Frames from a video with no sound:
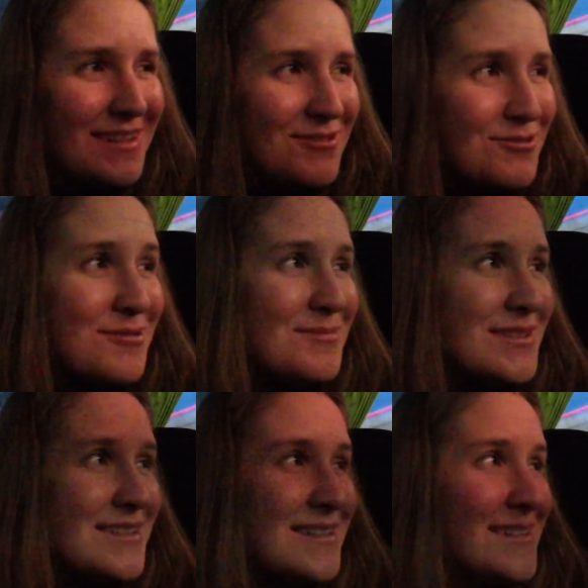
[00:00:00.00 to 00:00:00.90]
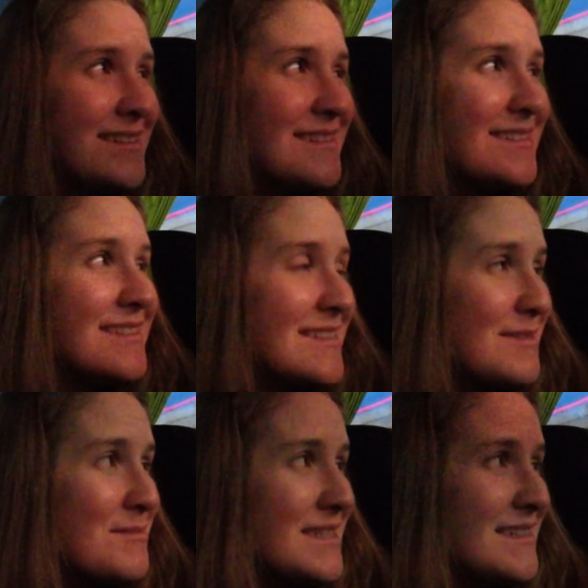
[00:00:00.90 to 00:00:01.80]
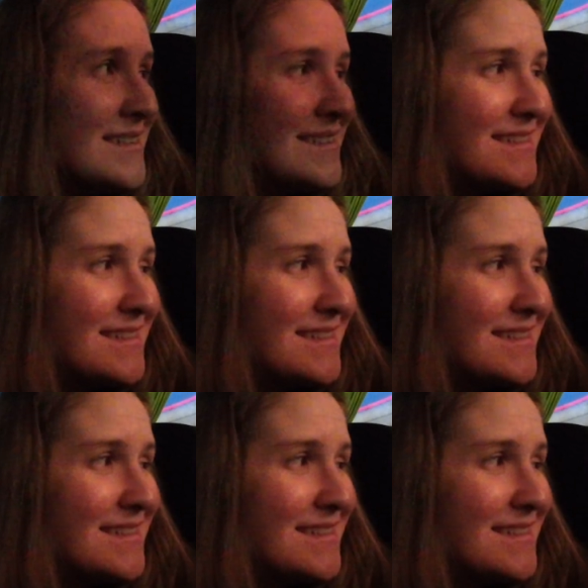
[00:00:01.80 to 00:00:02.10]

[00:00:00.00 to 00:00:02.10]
home the same day.